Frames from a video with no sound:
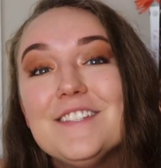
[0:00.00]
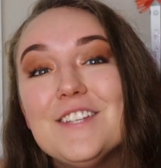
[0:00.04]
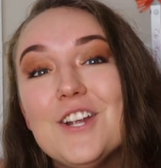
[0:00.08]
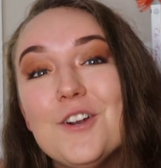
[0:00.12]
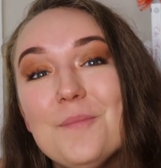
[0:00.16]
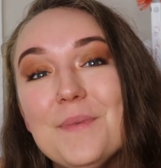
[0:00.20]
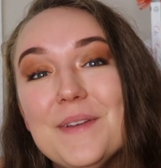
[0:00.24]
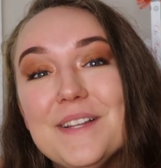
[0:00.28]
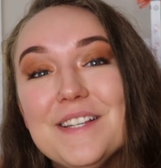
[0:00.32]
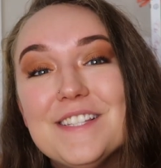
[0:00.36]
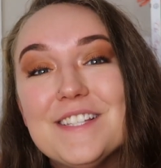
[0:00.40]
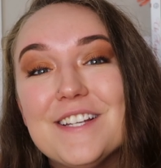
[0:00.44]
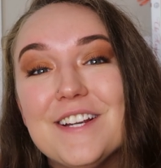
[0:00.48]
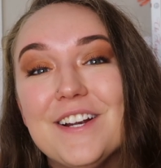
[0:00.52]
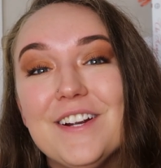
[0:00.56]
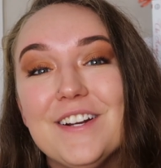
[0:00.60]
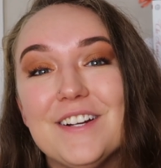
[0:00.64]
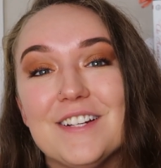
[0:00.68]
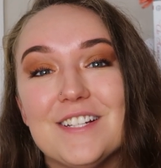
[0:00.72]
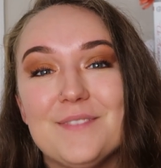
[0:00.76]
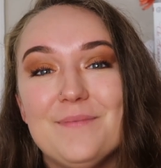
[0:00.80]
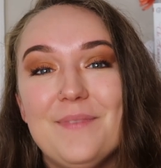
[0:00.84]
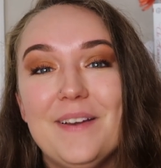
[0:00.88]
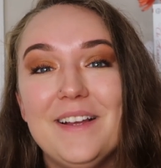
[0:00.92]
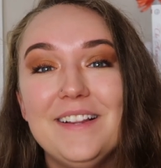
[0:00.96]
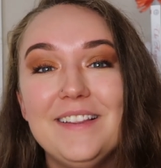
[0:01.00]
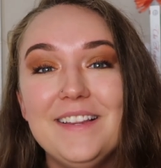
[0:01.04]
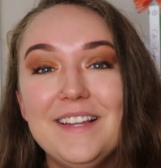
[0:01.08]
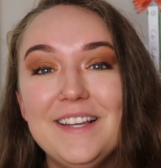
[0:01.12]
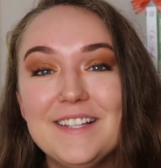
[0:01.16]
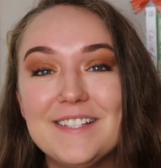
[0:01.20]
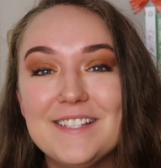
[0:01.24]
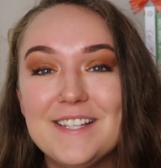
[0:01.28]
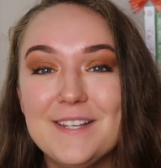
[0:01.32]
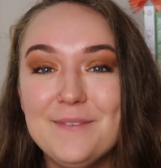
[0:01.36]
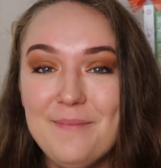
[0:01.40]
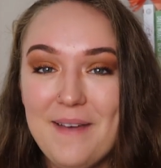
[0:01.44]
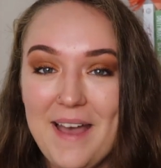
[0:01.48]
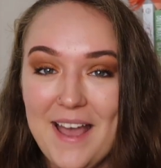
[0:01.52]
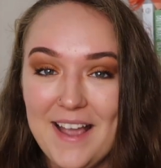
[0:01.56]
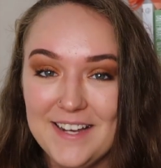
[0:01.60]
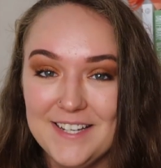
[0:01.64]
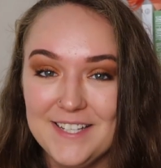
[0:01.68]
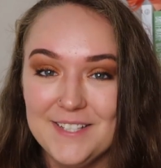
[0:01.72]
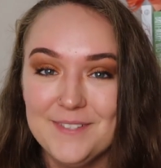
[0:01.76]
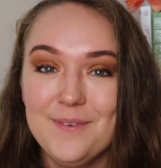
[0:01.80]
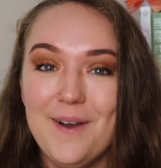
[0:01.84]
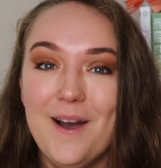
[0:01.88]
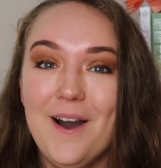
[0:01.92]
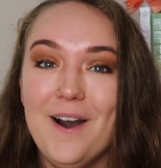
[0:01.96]
Serpent's Curse by Lisa
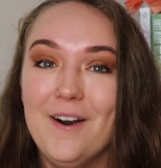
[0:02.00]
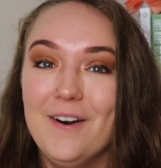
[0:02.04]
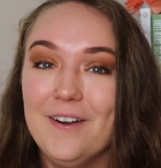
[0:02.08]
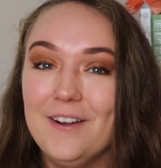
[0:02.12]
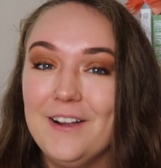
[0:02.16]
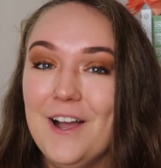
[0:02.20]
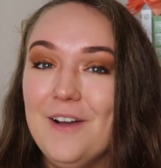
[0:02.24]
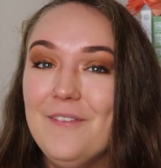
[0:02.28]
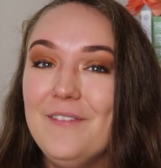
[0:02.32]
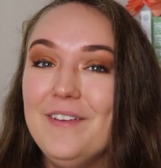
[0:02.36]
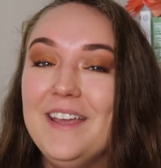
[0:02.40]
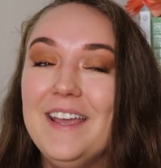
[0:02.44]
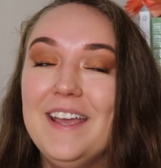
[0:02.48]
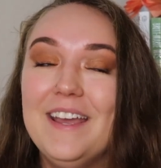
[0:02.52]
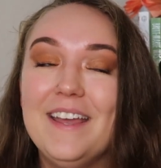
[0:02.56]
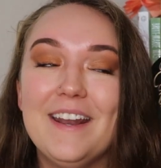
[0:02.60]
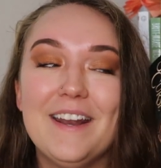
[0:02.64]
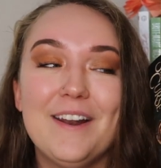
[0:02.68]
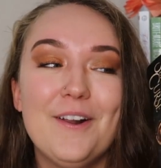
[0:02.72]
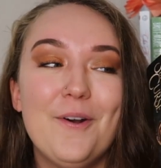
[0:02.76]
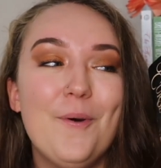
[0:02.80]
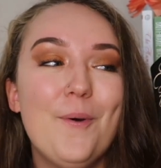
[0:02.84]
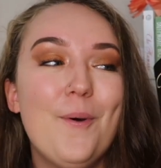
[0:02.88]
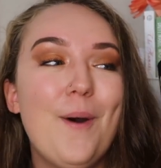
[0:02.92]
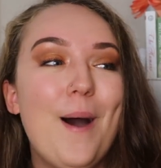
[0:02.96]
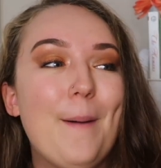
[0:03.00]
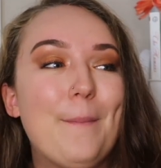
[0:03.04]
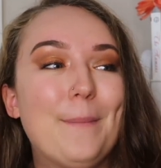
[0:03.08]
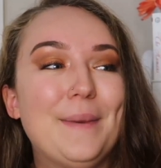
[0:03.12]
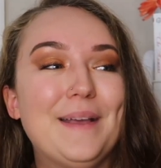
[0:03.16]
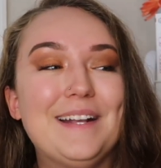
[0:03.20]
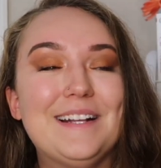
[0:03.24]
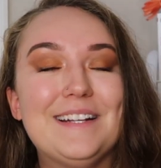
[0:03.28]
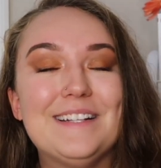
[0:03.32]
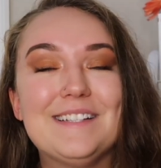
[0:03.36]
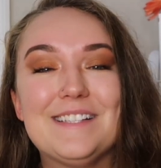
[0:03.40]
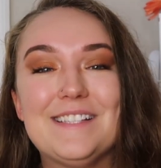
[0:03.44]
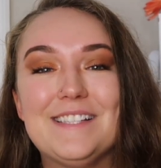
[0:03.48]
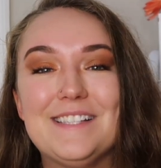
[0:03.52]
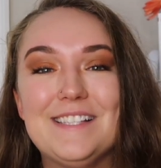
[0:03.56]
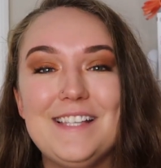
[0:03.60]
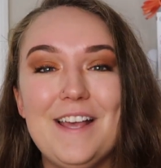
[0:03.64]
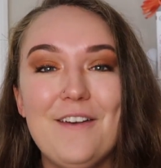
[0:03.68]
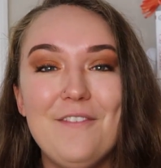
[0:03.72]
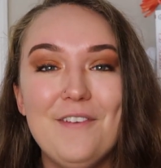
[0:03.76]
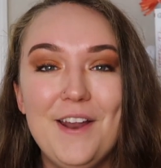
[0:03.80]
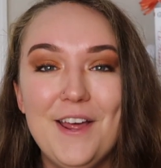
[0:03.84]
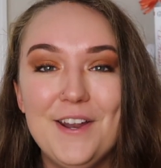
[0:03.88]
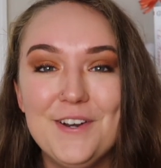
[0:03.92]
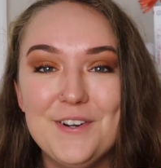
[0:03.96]
Maxwell, coming in at a whopping
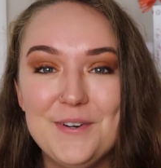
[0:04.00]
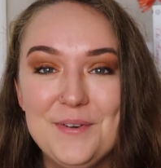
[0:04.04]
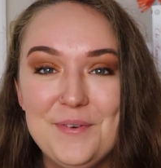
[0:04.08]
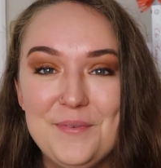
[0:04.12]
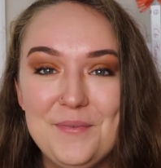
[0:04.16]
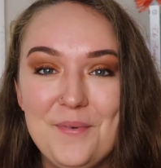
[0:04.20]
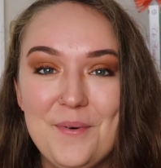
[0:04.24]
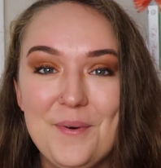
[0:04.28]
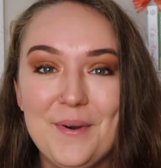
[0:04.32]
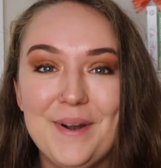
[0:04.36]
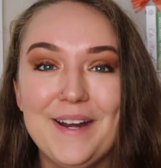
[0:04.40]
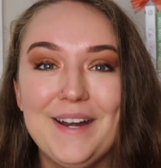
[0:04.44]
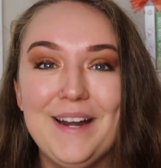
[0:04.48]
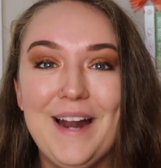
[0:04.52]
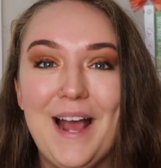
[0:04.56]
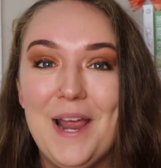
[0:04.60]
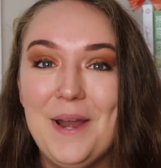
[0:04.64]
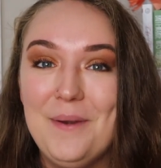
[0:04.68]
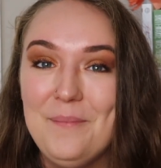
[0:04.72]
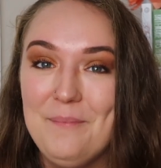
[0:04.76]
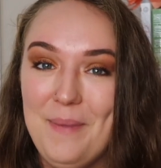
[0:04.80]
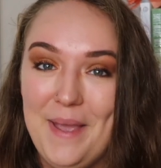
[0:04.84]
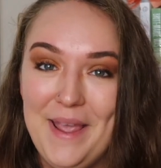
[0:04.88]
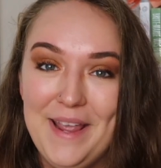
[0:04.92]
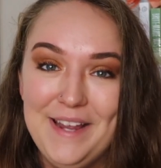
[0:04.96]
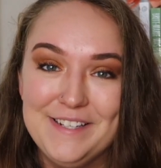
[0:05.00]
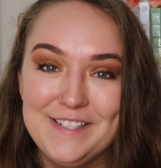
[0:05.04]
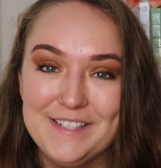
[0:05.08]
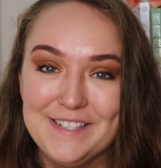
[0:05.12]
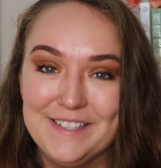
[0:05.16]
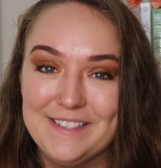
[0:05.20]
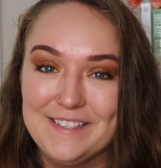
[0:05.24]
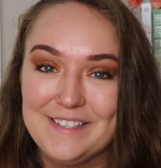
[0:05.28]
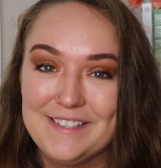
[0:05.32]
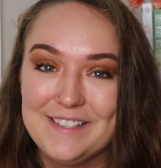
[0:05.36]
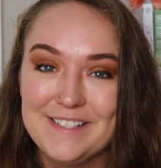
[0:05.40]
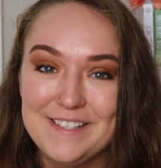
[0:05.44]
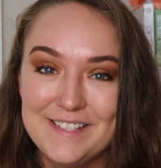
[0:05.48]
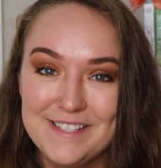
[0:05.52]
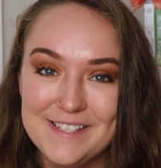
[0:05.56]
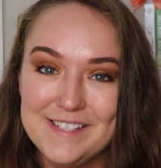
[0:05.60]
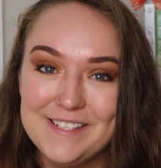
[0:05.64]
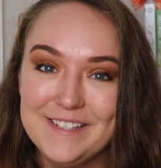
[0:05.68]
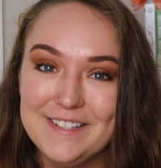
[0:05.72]
749 pages.